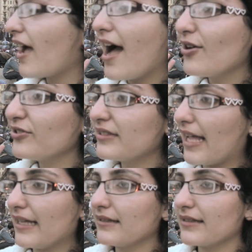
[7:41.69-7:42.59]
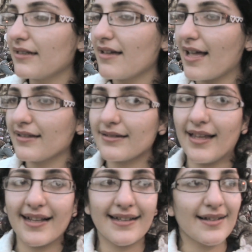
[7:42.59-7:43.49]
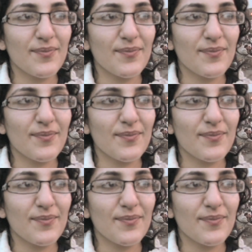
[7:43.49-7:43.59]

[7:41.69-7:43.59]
look around and like